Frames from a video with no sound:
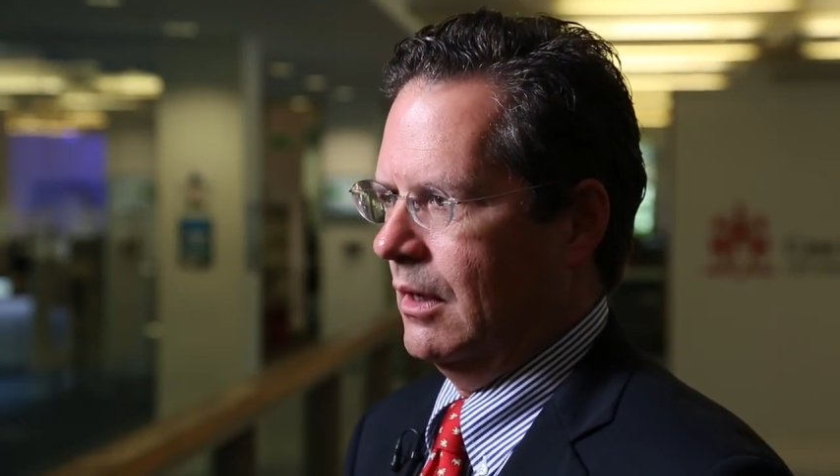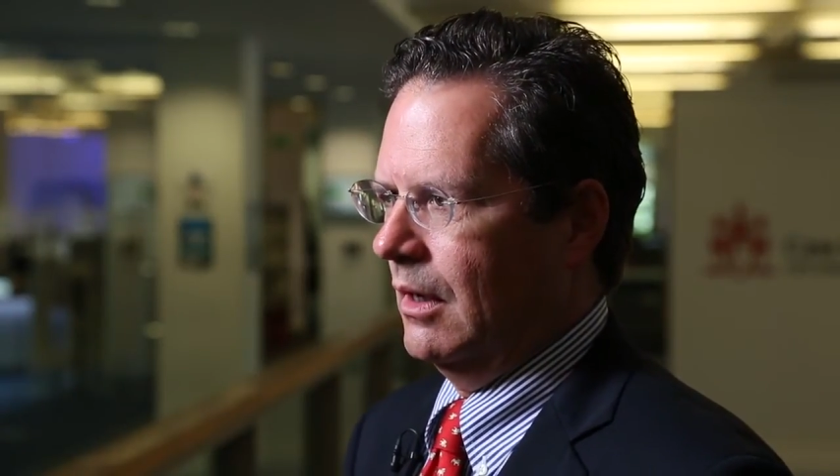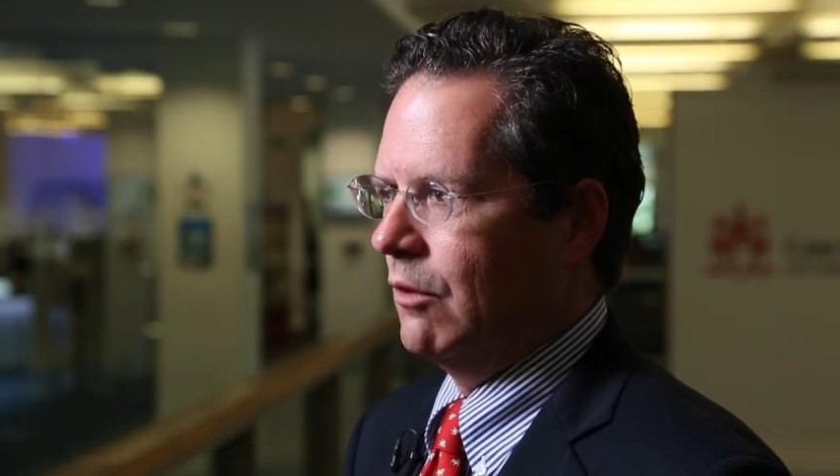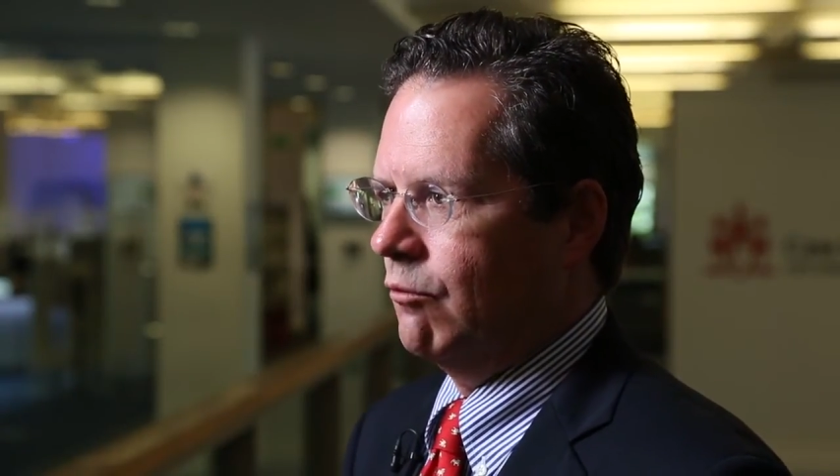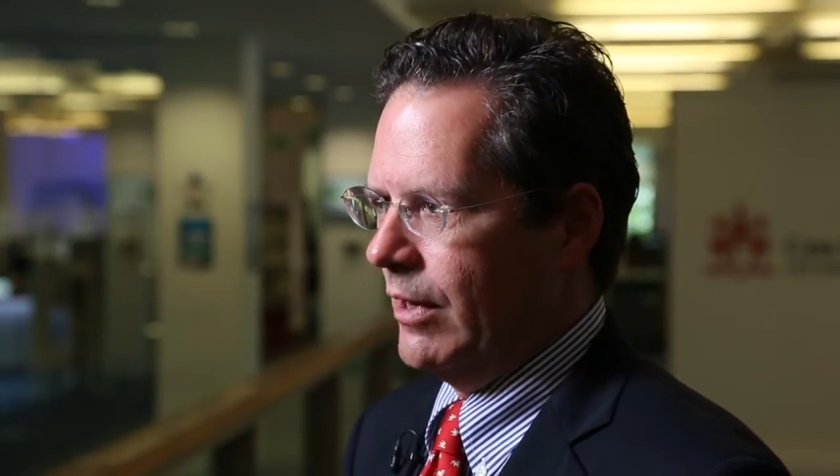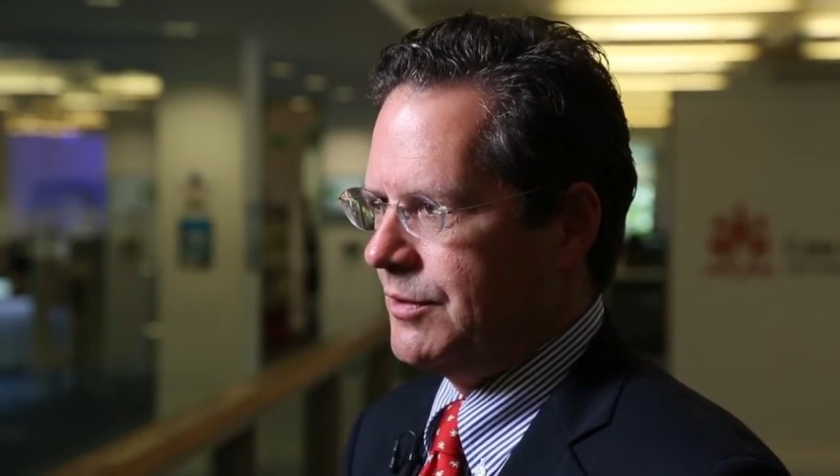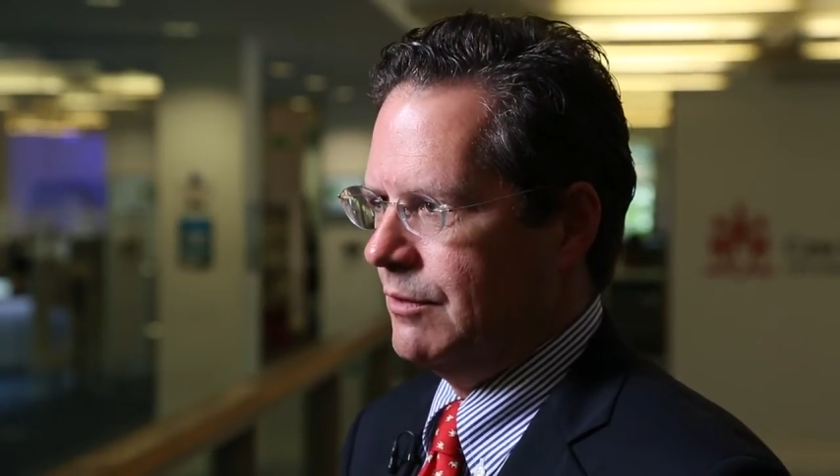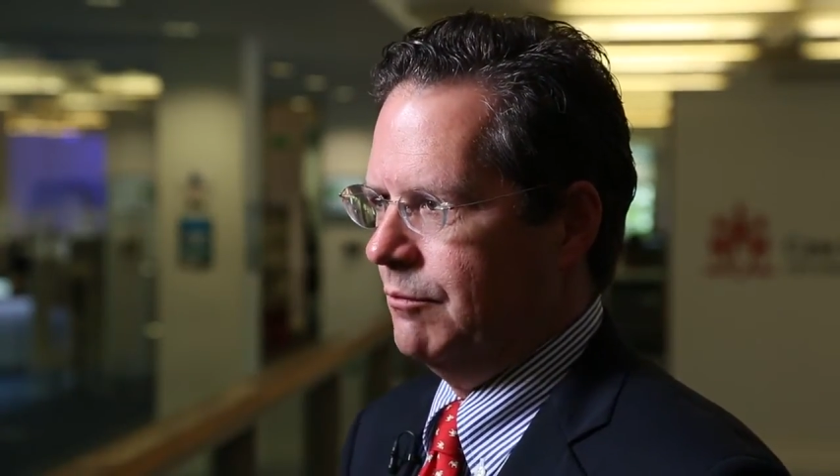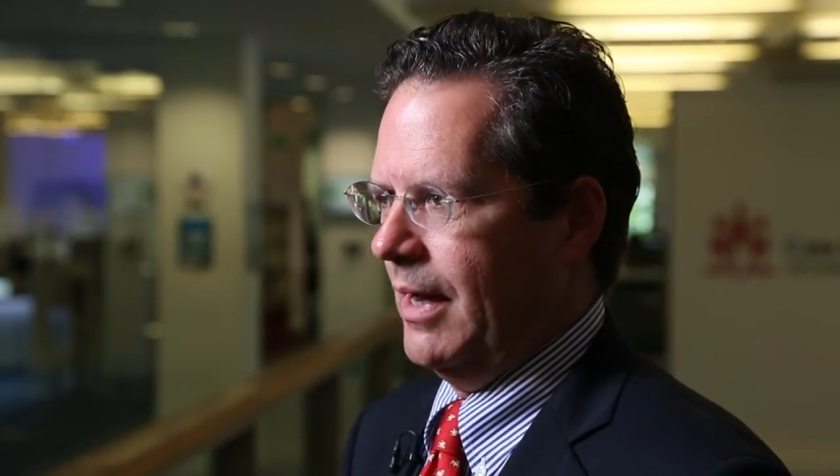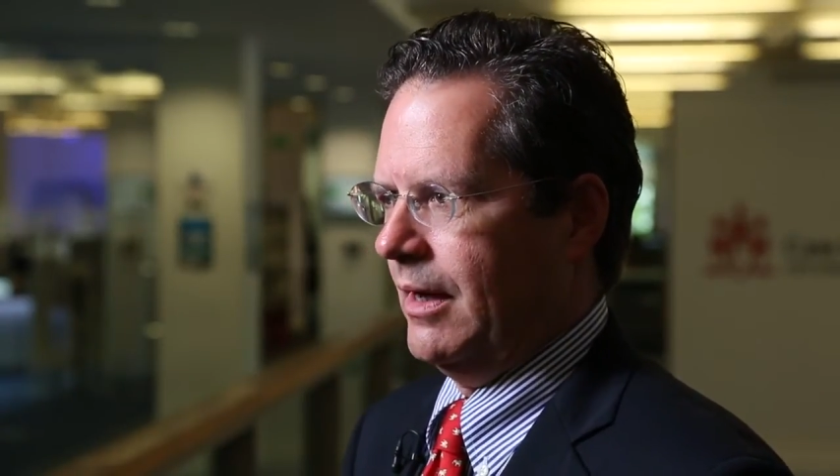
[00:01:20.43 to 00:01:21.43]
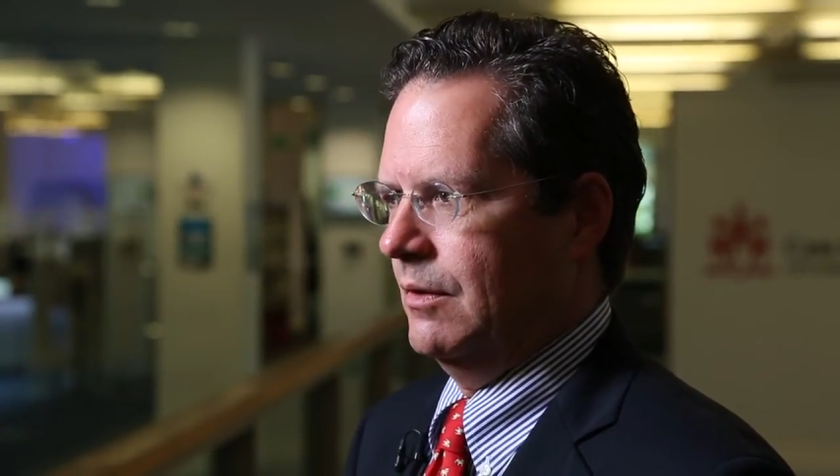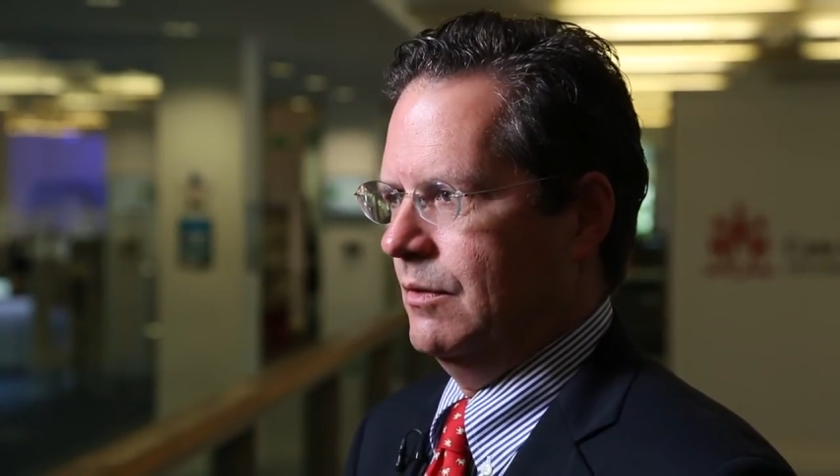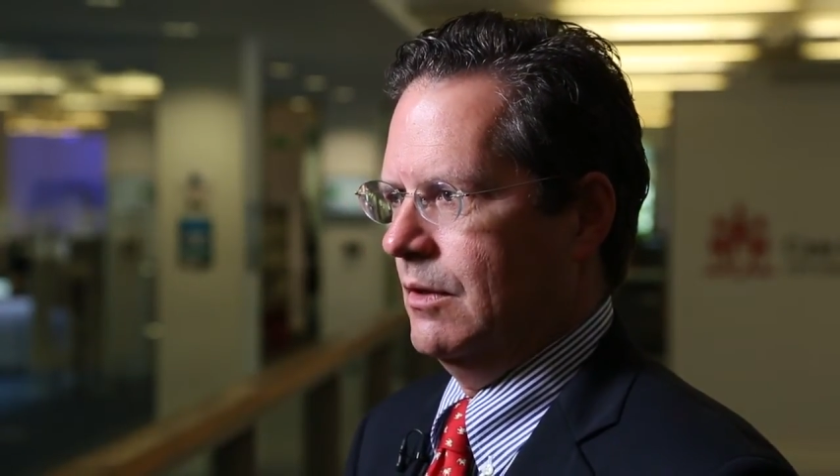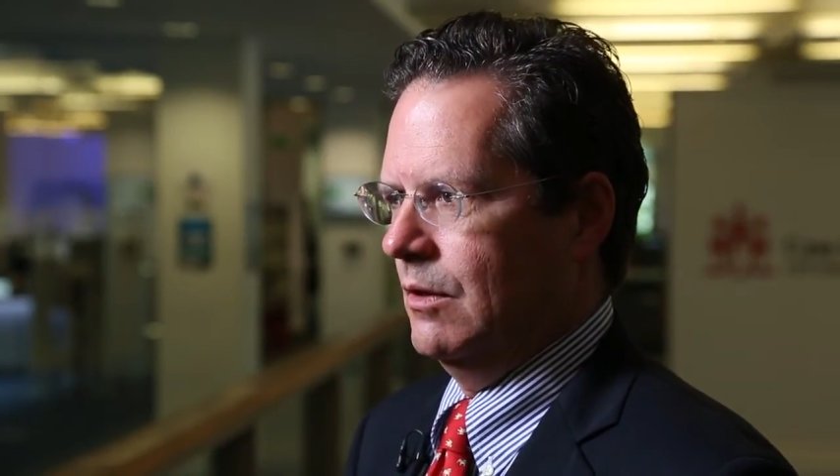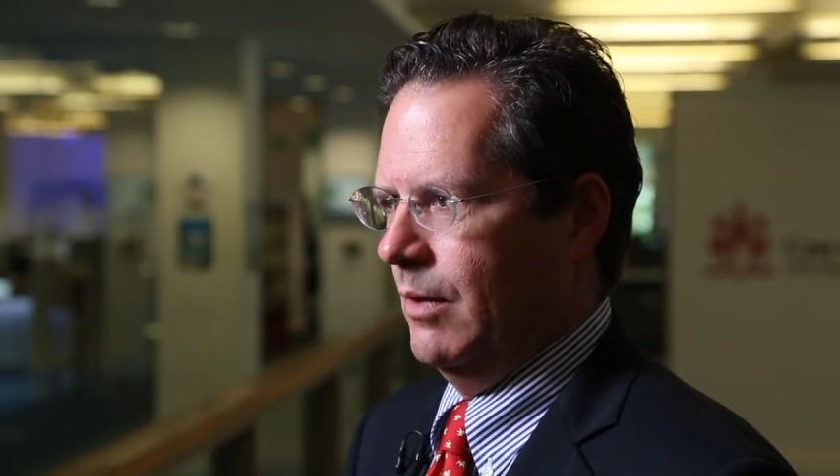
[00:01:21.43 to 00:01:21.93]
aggressive back in
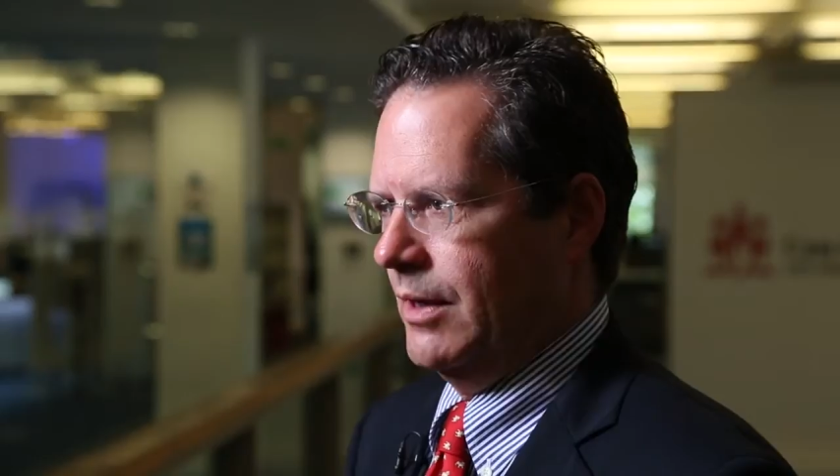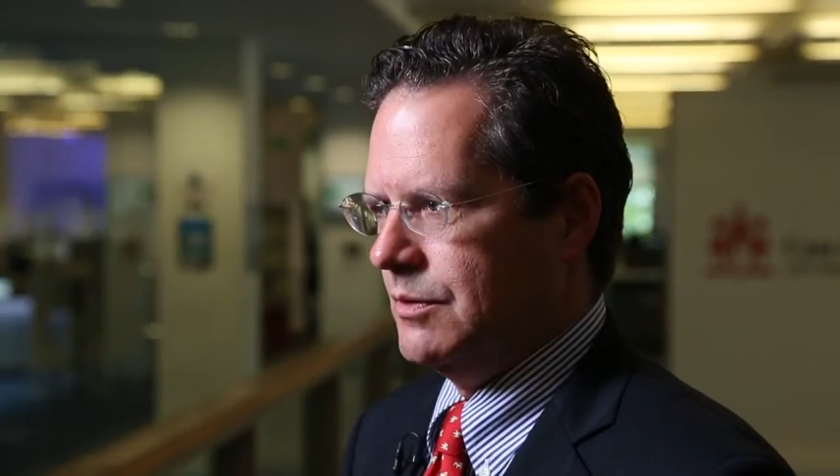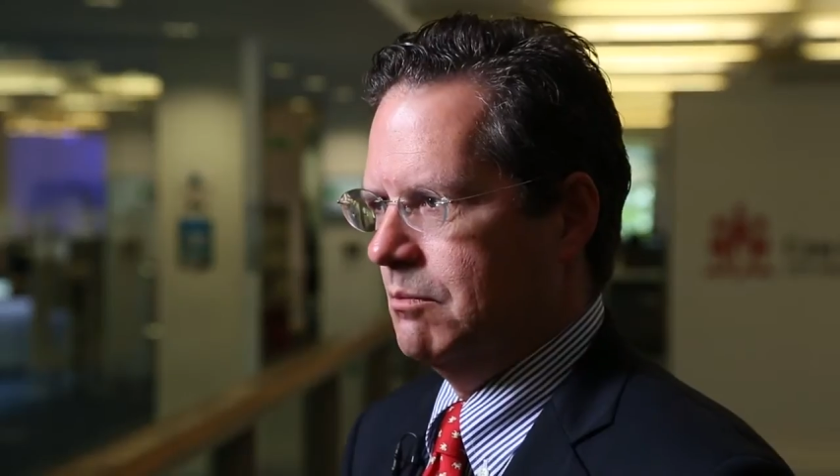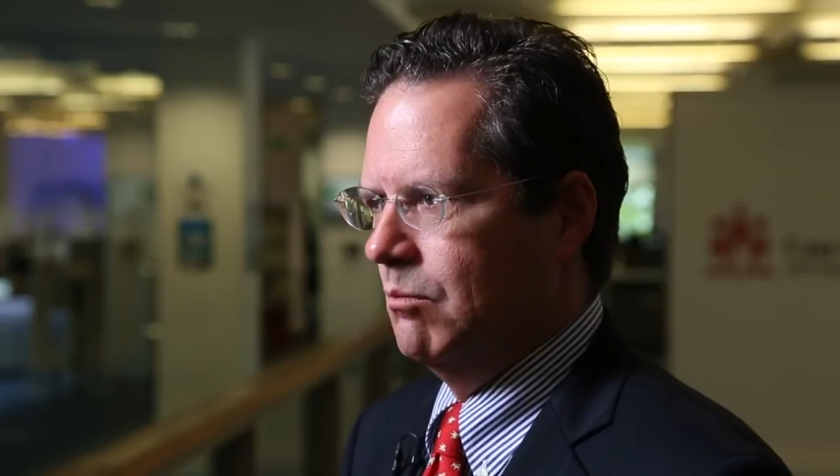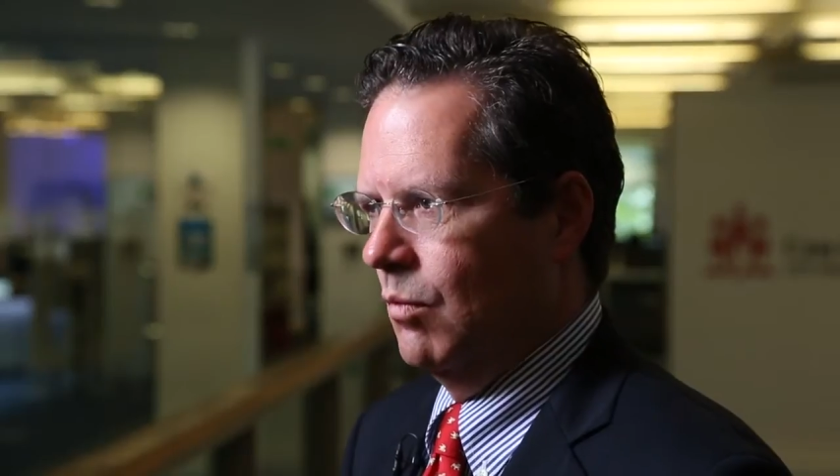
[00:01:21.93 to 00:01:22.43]
the US,